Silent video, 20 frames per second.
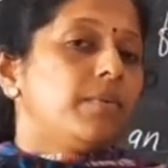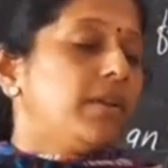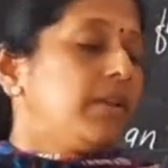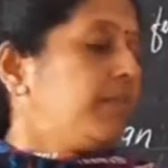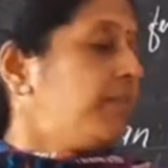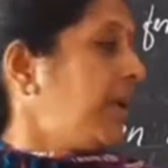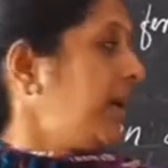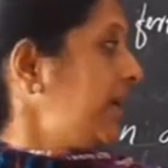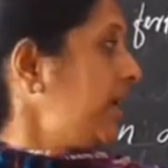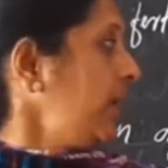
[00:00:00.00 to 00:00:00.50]

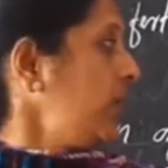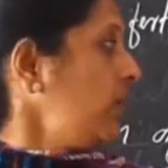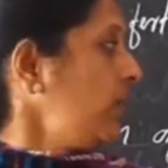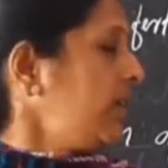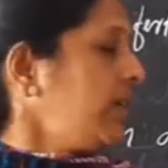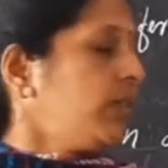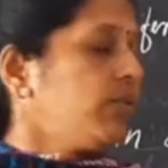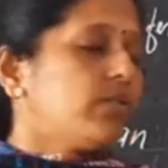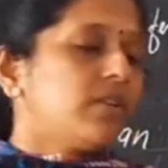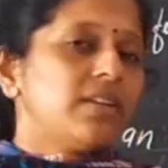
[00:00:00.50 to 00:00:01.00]
in
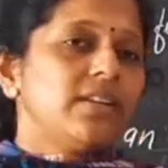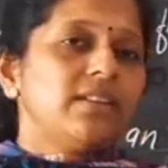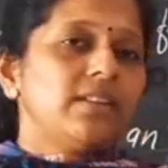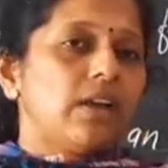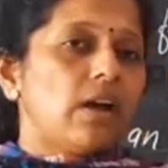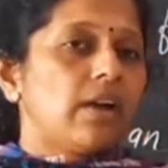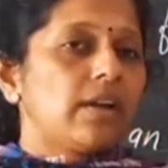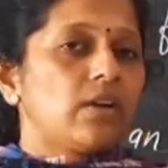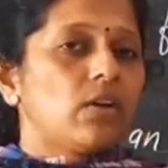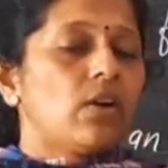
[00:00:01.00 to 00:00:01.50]
particular nutrient,
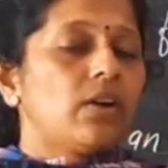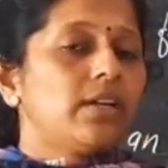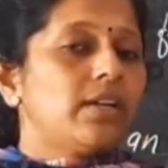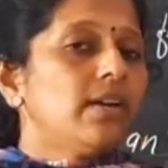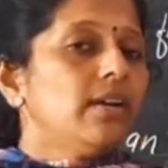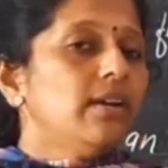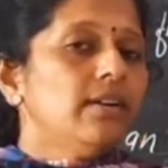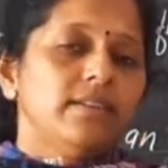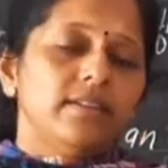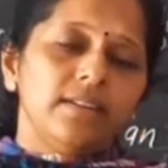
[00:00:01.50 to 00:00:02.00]
they are not
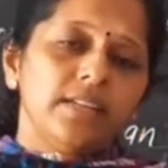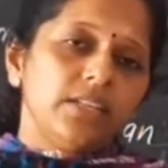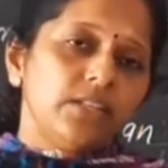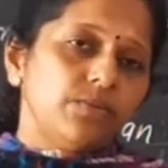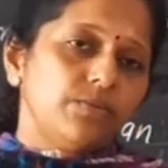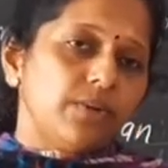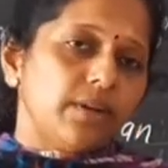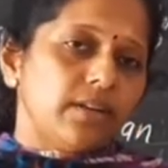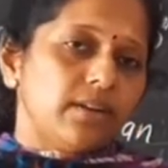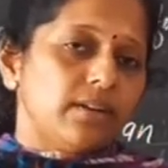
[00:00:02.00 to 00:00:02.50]
a
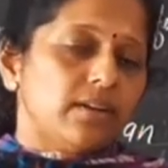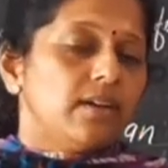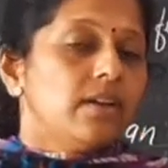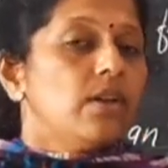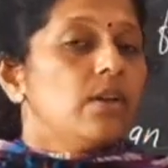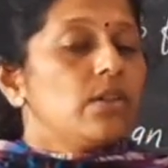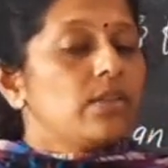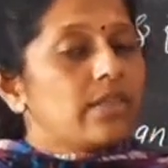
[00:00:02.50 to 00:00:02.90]
rich one,